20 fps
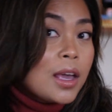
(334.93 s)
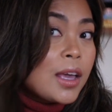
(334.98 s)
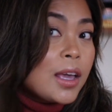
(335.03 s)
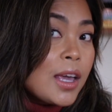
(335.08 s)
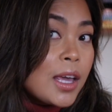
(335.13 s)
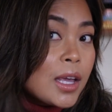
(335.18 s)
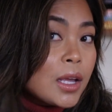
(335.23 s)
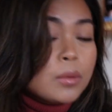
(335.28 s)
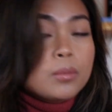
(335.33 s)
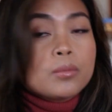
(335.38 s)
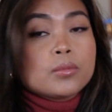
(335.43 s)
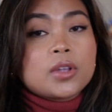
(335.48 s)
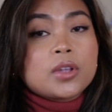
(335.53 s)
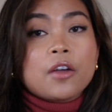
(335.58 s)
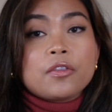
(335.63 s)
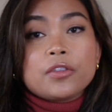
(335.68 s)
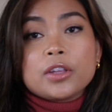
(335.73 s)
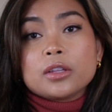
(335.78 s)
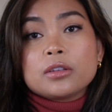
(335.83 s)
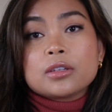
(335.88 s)
It
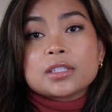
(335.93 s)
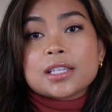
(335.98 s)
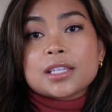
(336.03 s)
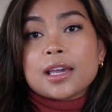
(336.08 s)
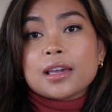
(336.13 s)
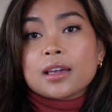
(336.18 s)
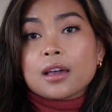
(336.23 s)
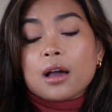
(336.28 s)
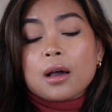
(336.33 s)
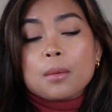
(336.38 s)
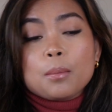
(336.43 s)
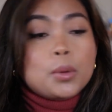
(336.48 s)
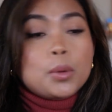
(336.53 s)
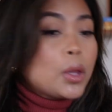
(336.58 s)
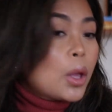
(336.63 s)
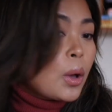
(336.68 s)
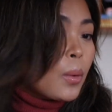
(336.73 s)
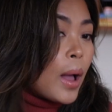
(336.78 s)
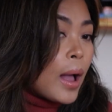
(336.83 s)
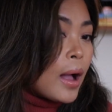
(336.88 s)
definitely looks like a
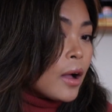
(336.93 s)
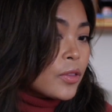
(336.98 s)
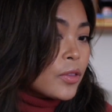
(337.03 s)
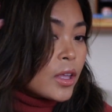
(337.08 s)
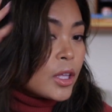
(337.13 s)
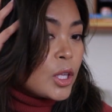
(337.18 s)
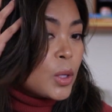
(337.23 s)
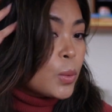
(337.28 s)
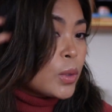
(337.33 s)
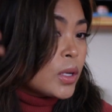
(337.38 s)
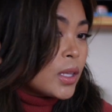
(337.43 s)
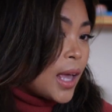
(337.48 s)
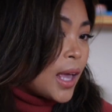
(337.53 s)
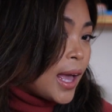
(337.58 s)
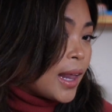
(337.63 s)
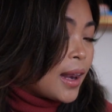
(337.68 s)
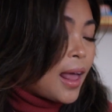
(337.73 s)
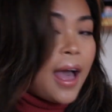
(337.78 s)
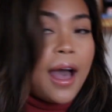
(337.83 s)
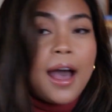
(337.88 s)
blowout that you would
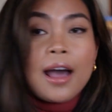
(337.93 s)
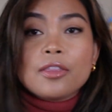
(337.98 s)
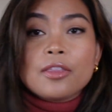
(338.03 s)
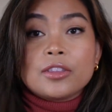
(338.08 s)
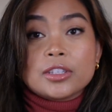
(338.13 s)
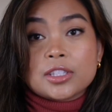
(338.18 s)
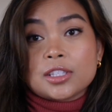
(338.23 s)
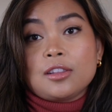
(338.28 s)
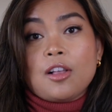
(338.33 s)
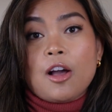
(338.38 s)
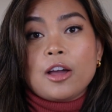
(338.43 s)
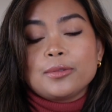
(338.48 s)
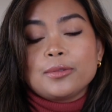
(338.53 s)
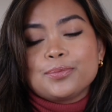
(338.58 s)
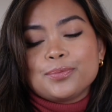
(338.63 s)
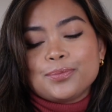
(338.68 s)
get at the salon.